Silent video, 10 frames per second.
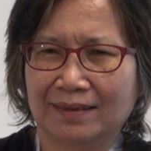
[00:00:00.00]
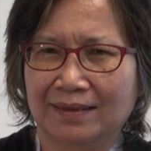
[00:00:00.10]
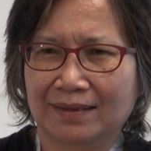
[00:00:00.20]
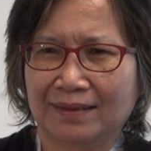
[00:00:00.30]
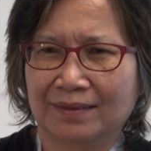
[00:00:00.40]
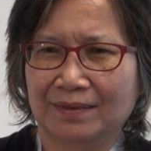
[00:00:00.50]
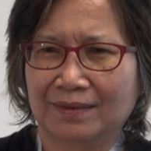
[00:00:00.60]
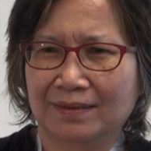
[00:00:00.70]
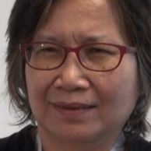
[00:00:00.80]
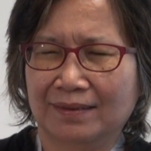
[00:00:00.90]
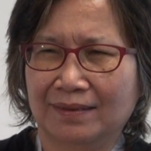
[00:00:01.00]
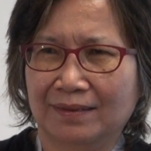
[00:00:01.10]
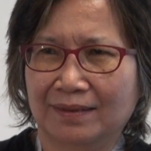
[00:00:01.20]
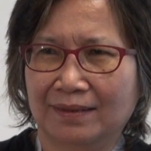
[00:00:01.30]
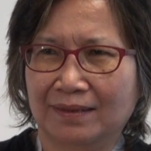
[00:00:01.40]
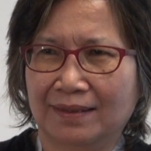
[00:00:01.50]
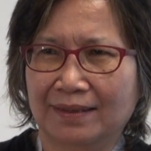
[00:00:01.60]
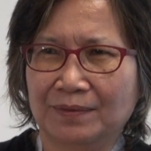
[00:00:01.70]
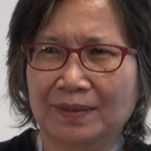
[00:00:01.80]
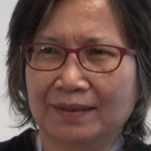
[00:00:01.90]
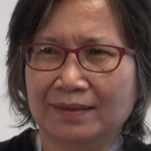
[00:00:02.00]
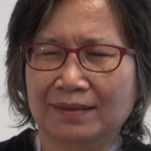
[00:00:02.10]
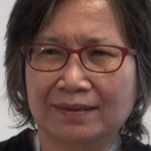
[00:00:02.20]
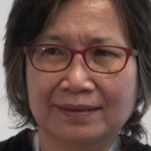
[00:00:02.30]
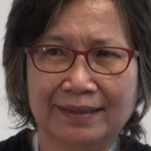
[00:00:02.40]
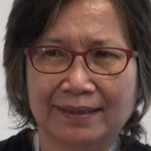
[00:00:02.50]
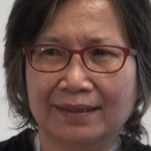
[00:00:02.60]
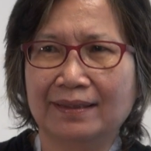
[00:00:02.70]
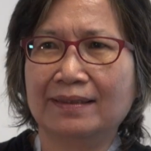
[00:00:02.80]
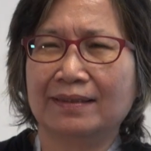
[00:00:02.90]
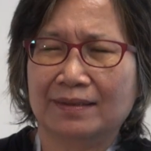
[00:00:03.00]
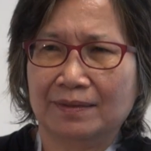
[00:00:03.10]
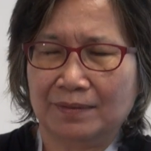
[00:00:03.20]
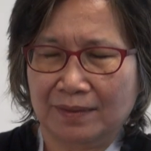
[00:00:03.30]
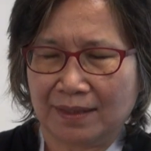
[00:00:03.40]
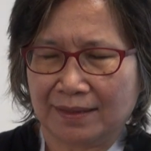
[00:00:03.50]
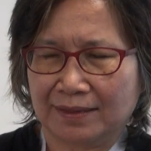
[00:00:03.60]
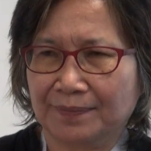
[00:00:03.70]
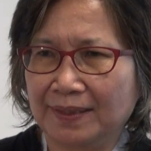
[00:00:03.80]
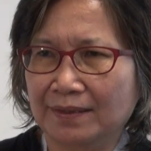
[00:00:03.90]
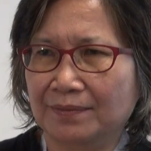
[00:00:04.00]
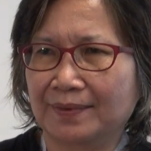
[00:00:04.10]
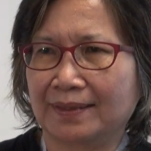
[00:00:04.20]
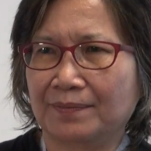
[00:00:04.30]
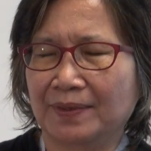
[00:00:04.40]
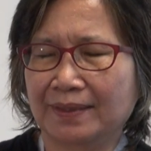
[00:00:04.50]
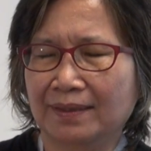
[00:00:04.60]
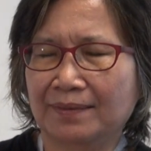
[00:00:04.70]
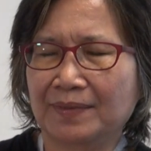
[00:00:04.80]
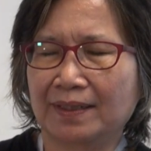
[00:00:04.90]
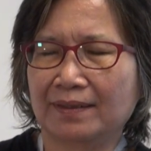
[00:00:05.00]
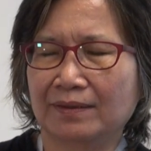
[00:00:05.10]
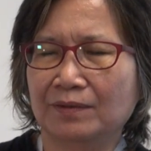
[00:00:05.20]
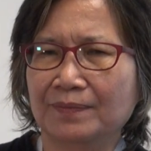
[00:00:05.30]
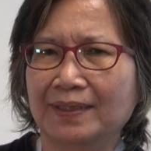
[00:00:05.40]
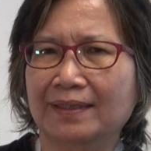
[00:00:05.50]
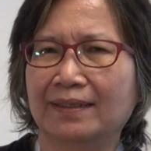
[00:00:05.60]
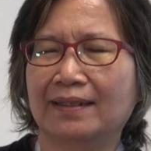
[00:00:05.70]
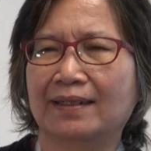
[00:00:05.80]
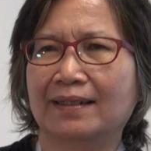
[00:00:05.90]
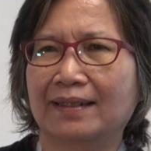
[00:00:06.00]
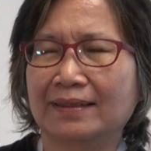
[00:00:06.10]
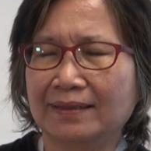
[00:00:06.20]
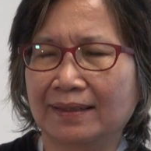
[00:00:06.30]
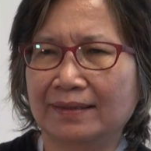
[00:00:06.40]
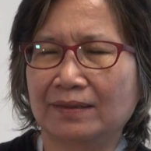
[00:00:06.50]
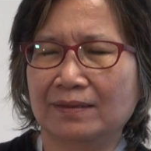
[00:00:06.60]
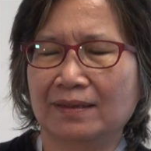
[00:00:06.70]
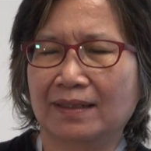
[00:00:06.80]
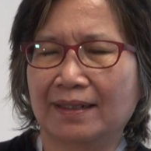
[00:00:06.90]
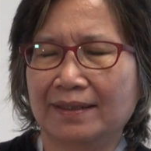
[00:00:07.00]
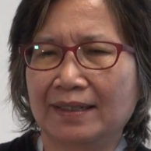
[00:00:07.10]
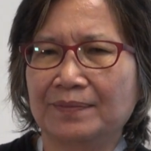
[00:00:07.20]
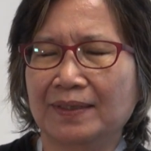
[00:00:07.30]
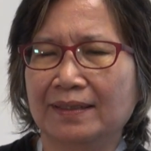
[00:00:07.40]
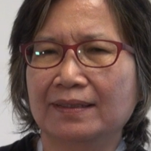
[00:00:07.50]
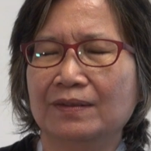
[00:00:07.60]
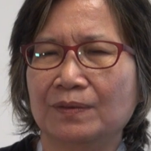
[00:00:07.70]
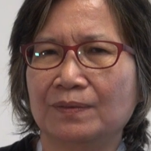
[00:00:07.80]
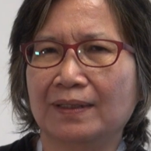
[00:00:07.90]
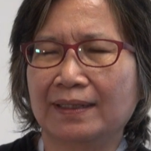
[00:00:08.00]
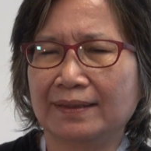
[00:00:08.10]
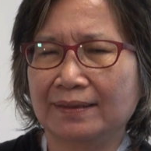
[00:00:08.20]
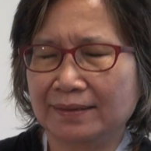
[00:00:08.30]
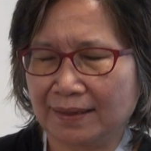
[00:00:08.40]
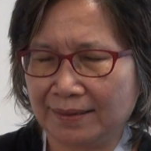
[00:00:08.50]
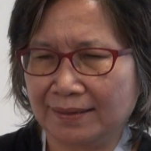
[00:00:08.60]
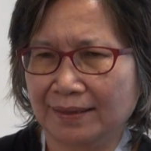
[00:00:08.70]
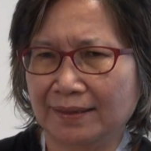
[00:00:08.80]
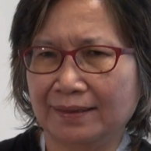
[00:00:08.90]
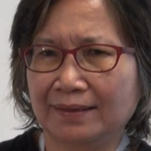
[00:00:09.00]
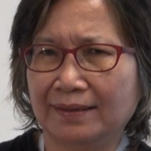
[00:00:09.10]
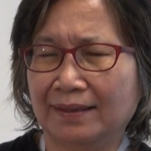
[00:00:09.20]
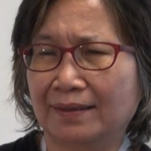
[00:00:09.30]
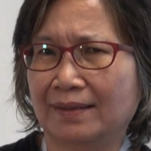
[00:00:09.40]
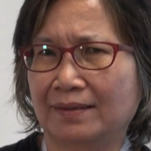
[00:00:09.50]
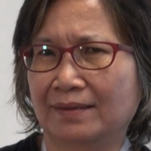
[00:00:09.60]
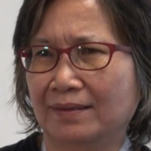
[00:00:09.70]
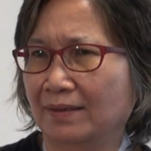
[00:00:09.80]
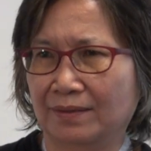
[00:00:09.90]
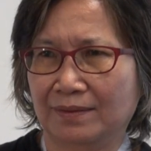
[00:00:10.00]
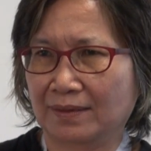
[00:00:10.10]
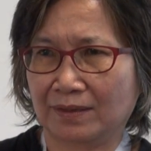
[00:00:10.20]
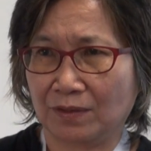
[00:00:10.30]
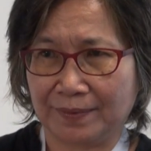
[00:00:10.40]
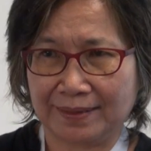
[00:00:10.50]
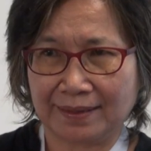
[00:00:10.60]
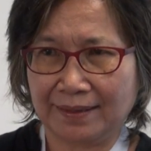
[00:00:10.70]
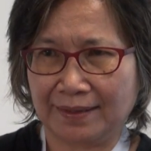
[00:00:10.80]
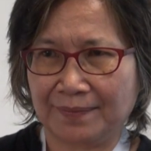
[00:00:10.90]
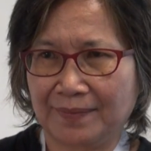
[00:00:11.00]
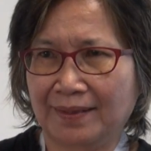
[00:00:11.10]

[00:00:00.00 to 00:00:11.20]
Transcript: uh, I could not say anything uh, specific, but to me, uh, as I I kept telling you, I can I see the internet as uh, you know it's always sunny,